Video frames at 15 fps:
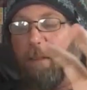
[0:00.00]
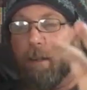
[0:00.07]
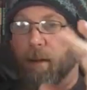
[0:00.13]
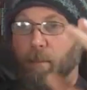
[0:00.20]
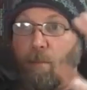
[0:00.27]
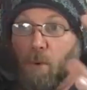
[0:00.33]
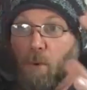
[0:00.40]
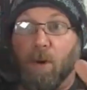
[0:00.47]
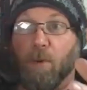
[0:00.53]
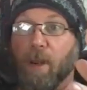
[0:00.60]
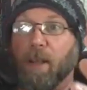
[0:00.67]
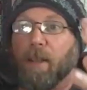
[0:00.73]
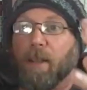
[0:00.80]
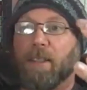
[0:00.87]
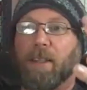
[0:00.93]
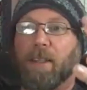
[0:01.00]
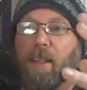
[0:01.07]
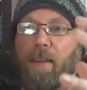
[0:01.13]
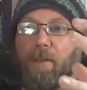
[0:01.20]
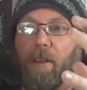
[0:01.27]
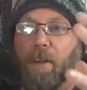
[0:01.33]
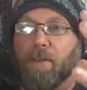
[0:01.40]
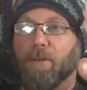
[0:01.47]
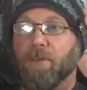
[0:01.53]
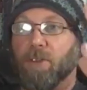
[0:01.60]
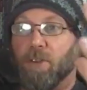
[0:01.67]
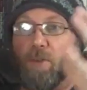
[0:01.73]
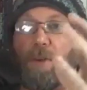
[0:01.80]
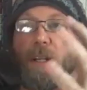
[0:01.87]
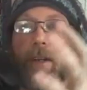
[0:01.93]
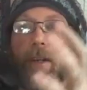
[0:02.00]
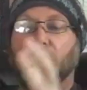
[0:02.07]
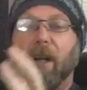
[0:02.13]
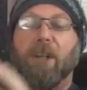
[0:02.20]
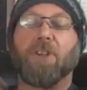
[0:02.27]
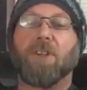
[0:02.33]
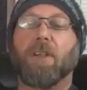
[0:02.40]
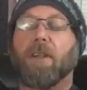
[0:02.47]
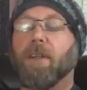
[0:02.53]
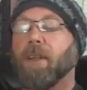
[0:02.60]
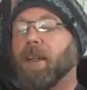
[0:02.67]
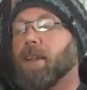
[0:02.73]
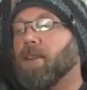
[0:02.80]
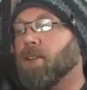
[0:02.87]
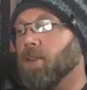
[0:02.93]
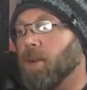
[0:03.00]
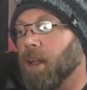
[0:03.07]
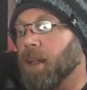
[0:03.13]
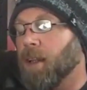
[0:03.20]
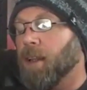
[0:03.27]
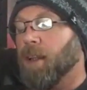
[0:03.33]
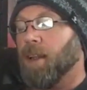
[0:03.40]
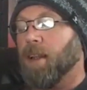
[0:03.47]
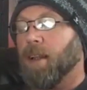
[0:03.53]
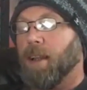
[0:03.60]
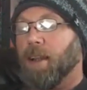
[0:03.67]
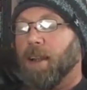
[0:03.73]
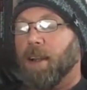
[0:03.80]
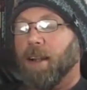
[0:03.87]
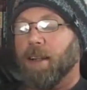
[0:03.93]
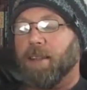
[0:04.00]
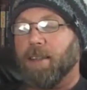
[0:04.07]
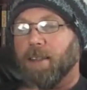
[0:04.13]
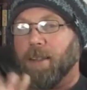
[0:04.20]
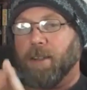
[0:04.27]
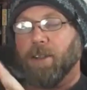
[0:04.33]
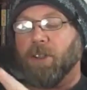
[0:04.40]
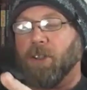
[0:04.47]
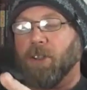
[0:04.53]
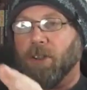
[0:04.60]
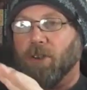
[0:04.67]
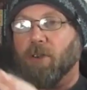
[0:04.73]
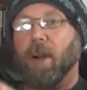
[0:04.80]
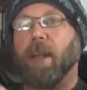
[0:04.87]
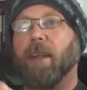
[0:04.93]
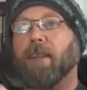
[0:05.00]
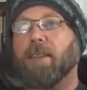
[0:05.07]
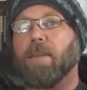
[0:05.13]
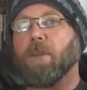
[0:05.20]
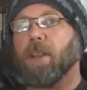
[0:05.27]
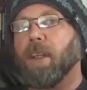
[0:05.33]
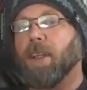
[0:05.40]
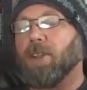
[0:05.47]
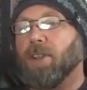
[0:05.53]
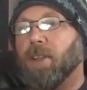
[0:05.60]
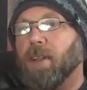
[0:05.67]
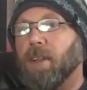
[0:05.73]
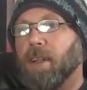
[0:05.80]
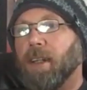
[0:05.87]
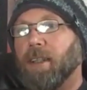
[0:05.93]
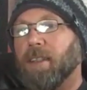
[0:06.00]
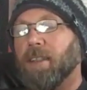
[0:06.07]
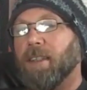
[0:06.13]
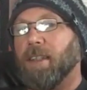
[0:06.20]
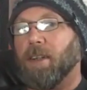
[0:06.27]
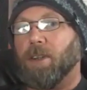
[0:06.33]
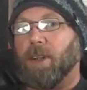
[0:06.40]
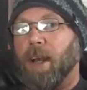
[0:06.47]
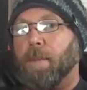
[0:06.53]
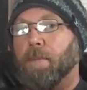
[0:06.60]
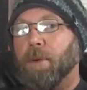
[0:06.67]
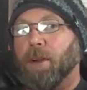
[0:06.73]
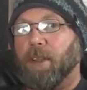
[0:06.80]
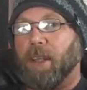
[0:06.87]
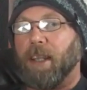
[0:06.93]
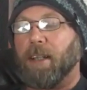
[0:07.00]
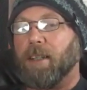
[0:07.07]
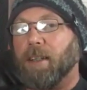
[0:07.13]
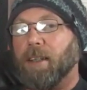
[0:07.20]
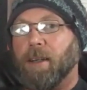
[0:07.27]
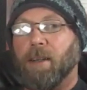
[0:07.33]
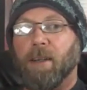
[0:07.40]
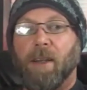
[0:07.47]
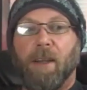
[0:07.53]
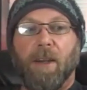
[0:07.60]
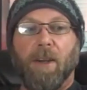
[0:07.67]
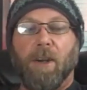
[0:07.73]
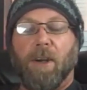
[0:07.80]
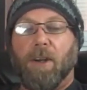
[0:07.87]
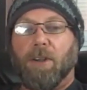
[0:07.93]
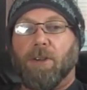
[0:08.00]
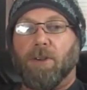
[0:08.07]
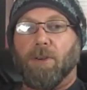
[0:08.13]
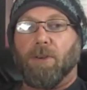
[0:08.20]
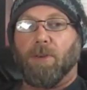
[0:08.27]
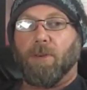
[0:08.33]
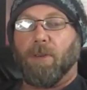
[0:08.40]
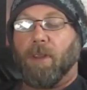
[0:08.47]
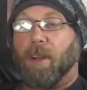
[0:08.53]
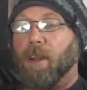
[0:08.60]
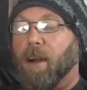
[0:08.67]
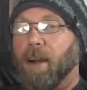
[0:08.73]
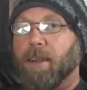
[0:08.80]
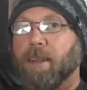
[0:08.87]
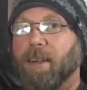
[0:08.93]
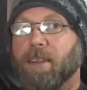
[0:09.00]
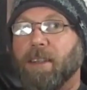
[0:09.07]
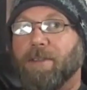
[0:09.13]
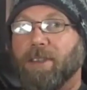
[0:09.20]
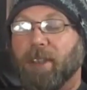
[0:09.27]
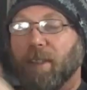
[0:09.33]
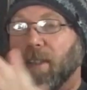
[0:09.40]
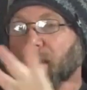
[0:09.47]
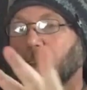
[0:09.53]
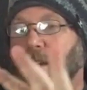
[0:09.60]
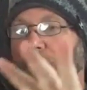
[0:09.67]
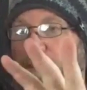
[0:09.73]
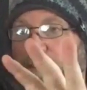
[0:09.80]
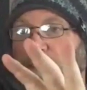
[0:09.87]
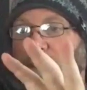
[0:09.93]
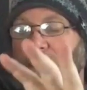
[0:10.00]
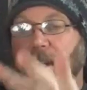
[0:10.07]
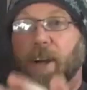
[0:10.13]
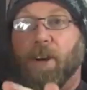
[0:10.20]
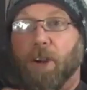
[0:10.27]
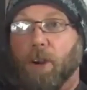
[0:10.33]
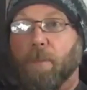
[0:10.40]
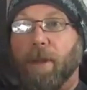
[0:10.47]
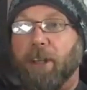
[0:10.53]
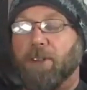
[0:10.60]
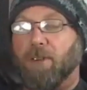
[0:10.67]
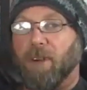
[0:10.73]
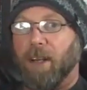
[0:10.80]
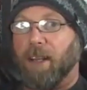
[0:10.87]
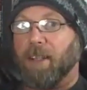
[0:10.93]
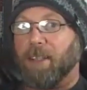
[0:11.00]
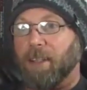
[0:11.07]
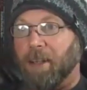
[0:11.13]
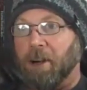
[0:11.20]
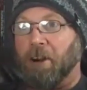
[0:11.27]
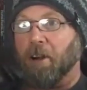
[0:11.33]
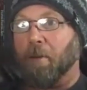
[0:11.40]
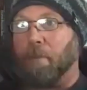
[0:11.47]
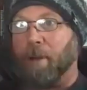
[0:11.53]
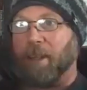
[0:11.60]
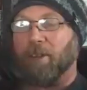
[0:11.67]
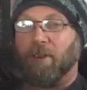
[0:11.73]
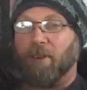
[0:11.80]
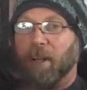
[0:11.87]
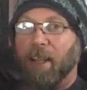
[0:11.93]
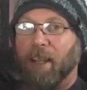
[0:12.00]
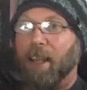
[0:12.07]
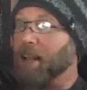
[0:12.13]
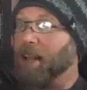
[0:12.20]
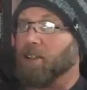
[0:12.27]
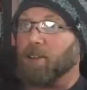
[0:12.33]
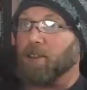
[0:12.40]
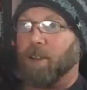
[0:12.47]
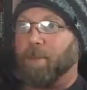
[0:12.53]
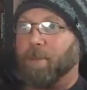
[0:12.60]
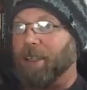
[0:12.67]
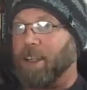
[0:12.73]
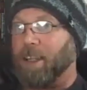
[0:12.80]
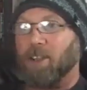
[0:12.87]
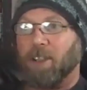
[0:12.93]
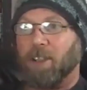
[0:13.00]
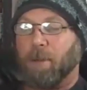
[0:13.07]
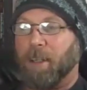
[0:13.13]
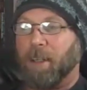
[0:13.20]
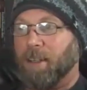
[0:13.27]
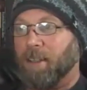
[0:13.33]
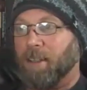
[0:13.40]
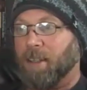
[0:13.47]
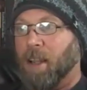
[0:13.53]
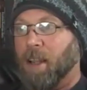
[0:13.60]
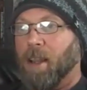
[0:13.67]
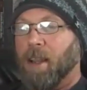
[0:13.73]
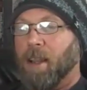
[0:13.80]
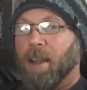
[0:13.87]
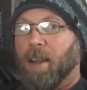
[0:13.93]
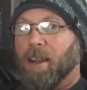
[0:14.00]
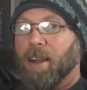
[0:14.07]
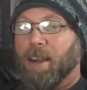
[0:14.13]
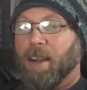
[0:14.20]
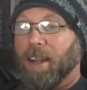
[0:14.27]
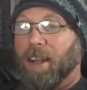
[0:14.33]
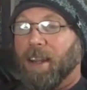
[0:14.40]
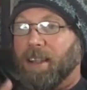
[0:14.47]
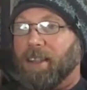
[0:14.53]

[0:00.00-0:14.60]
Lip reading: more realistic level of street aggression into it, it's still just a training simulation. It's still not building into the context of scenario-based training. And scenario-based training has its own limitations because it's